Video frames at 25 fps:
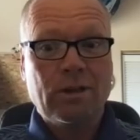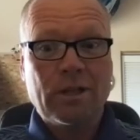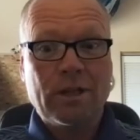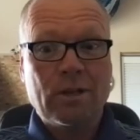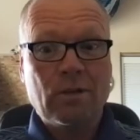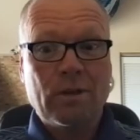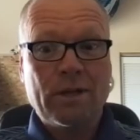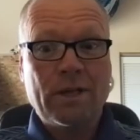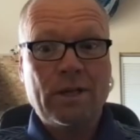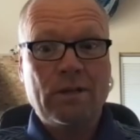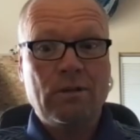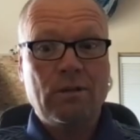
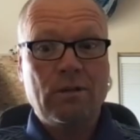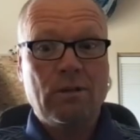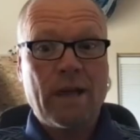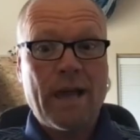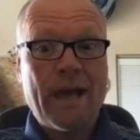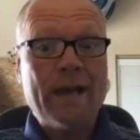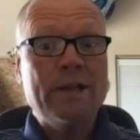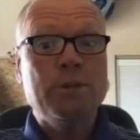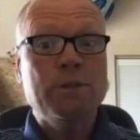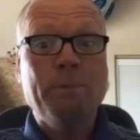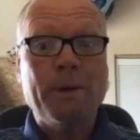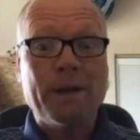literally
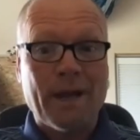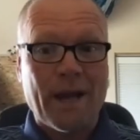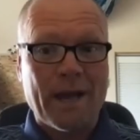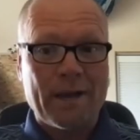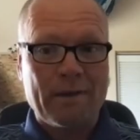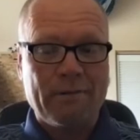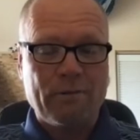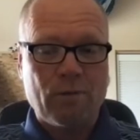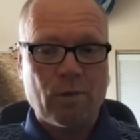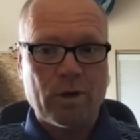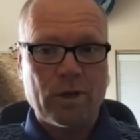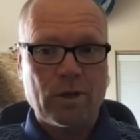
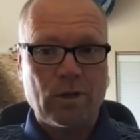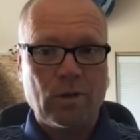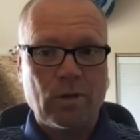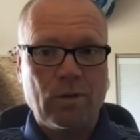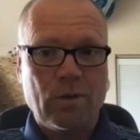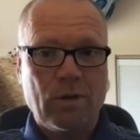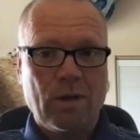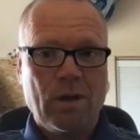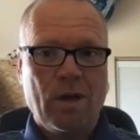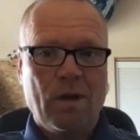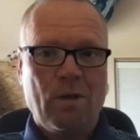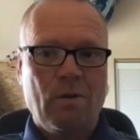expedite for you,
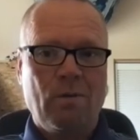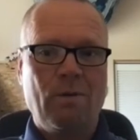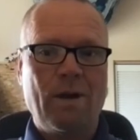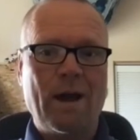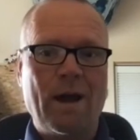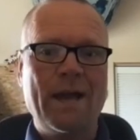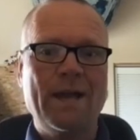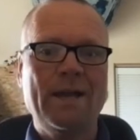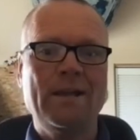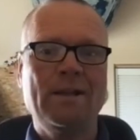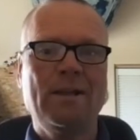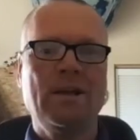
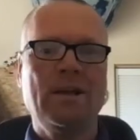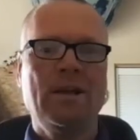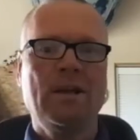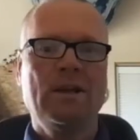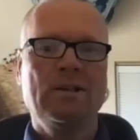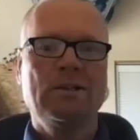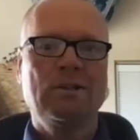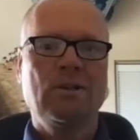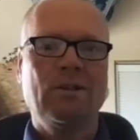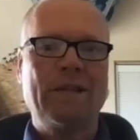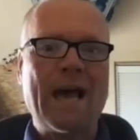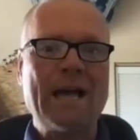right?
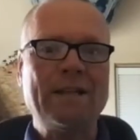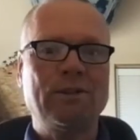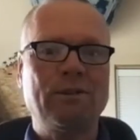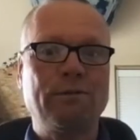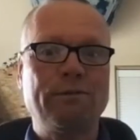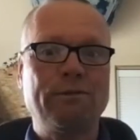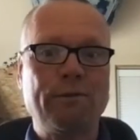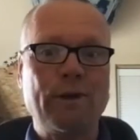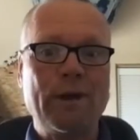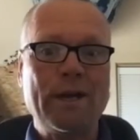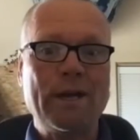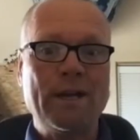So that's
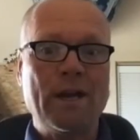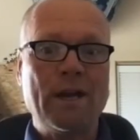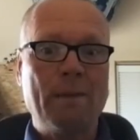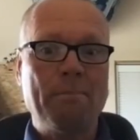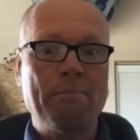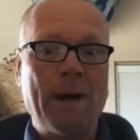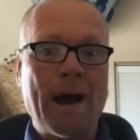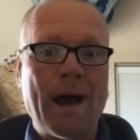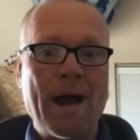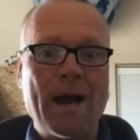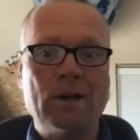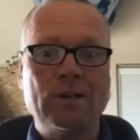freeing
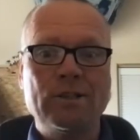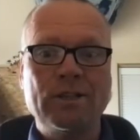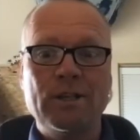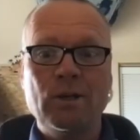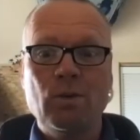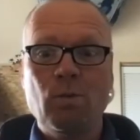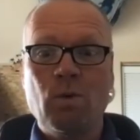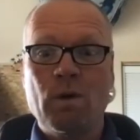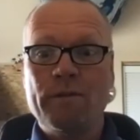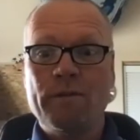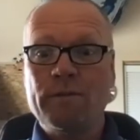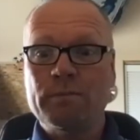up buyers
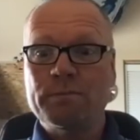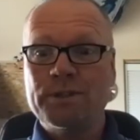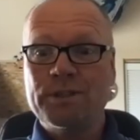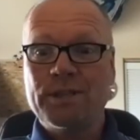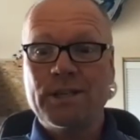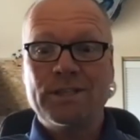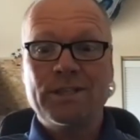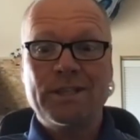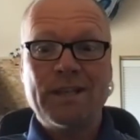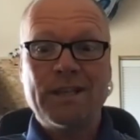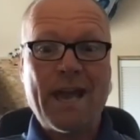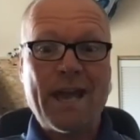anywhere from
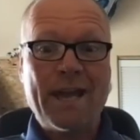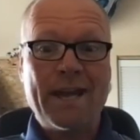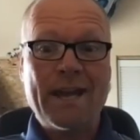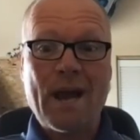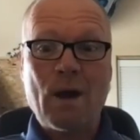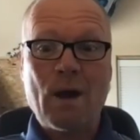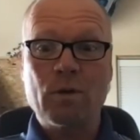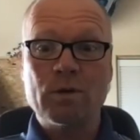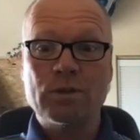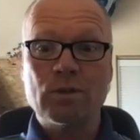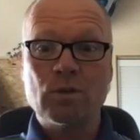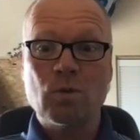six to eight
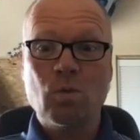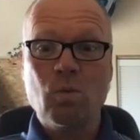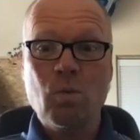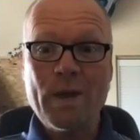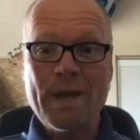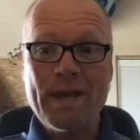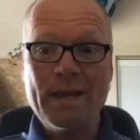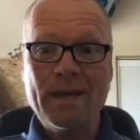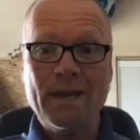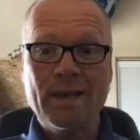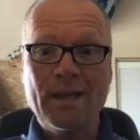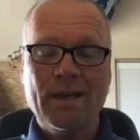hours a
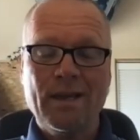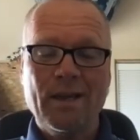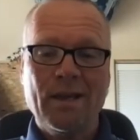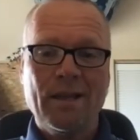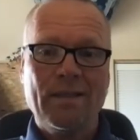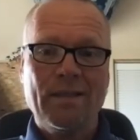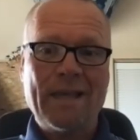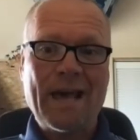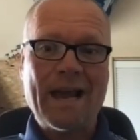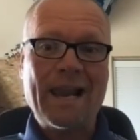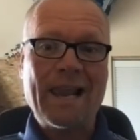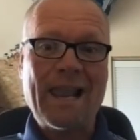week.
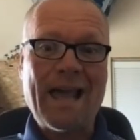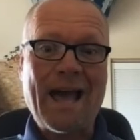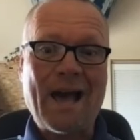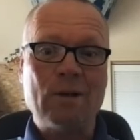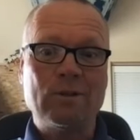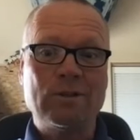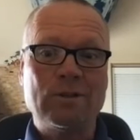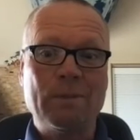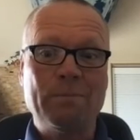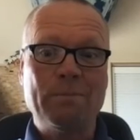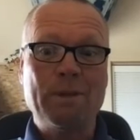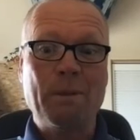That
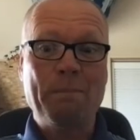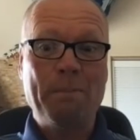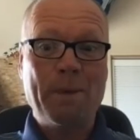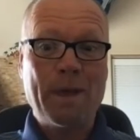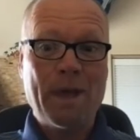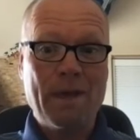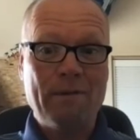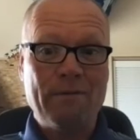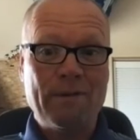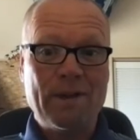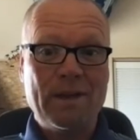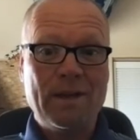allows them to
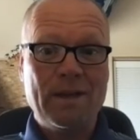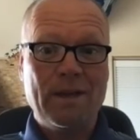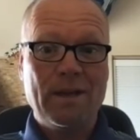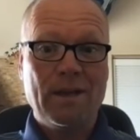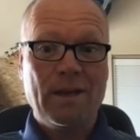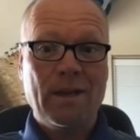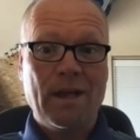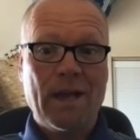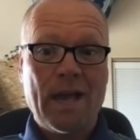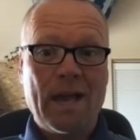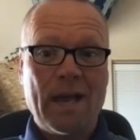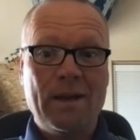pivot
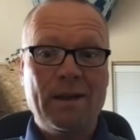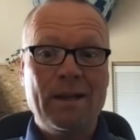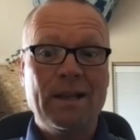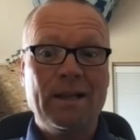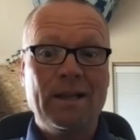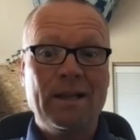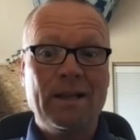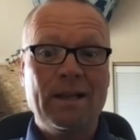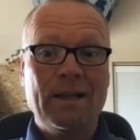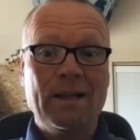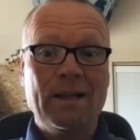and